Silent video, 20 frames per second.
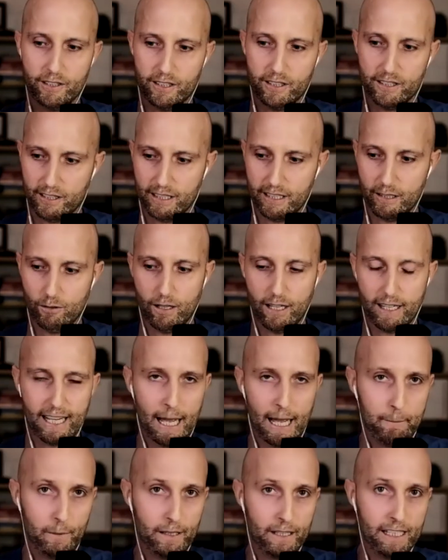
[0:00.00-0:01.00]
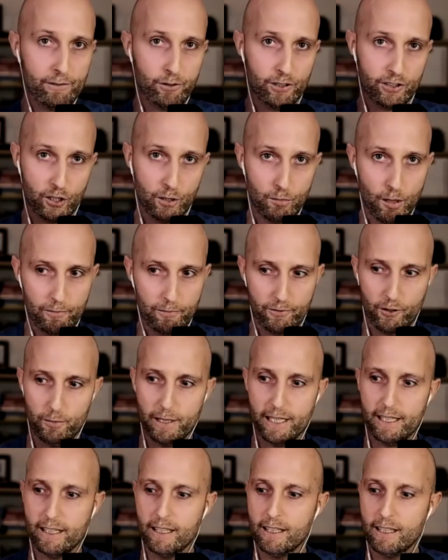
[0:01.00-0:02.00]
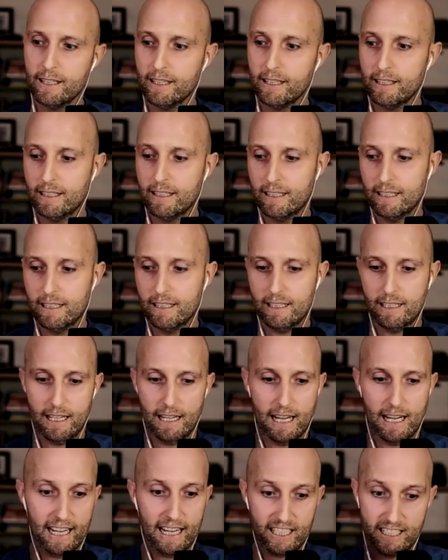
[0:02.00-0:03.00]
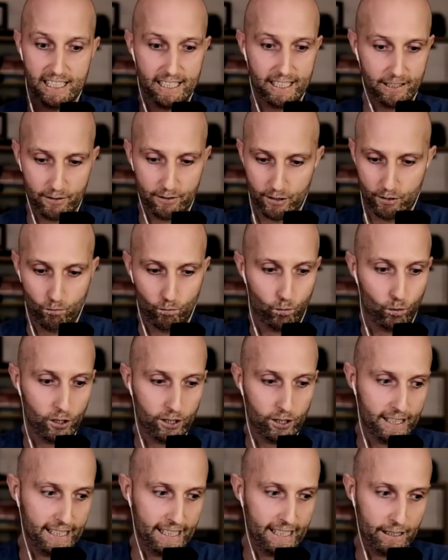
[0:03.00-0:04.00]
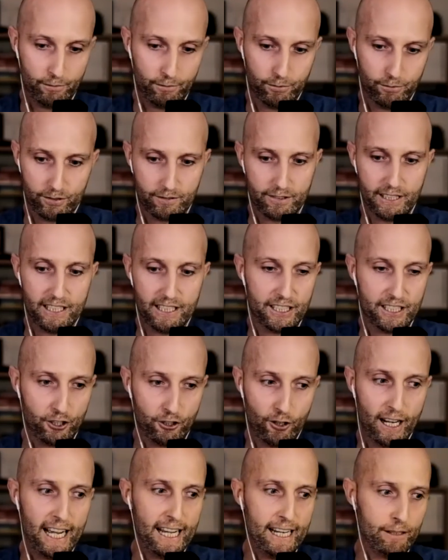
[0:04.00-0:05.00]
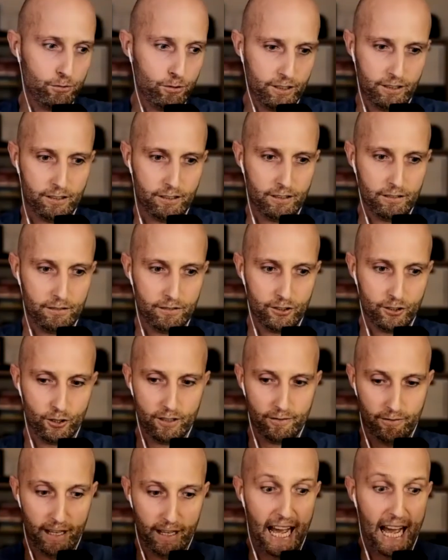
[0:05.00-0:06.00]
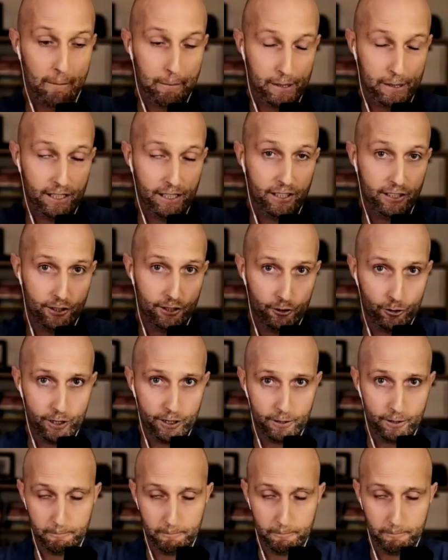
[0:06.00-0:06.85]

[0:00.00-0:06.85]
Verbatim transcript: This, you know, I can't believe what's come up for me actually one lady was, said she cried with sort of happiness through it